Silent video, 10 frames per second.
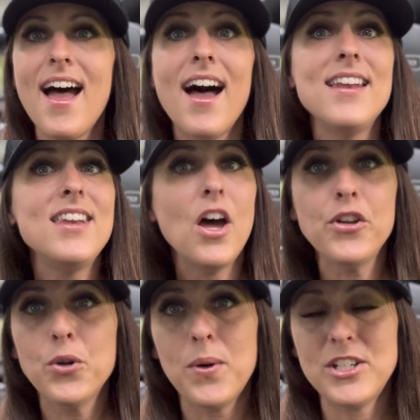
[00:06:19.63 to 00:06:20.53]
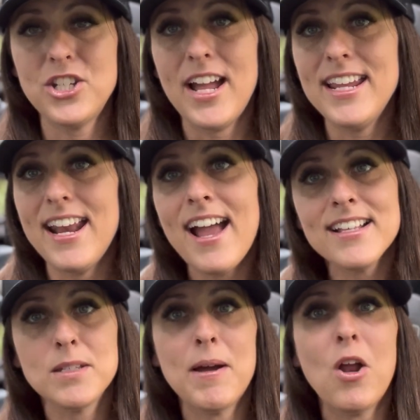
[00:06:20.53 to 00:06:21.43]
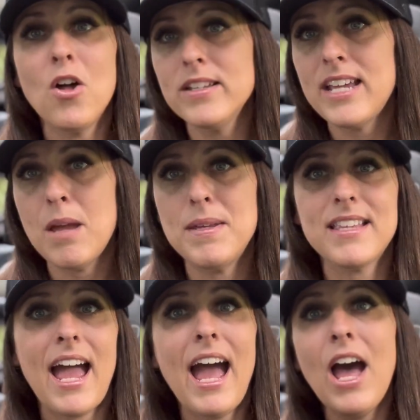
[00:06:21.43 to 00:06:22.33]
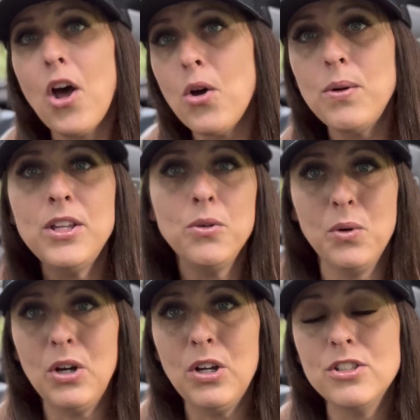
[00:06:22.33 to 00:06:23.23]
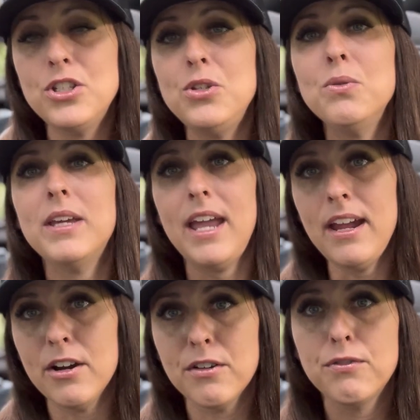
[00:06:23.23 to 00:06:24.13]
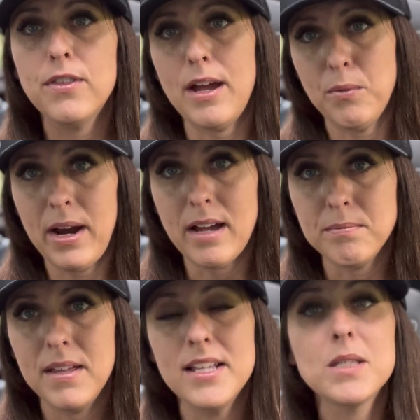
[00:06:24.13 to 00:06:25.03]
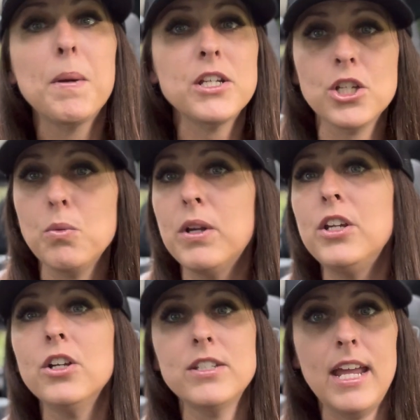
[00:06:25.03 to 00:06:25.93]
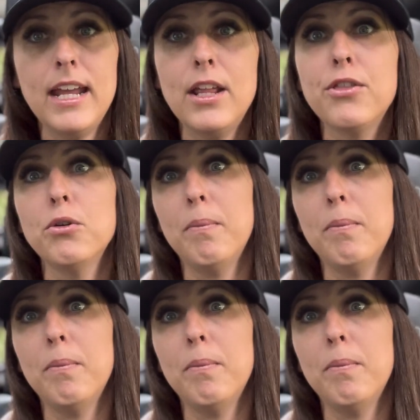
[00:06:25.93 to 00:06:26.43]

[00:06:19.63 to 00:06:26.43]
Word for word: Another question I get asked about all the time is, how in the world do you care for that wrap, especially when you're taking it through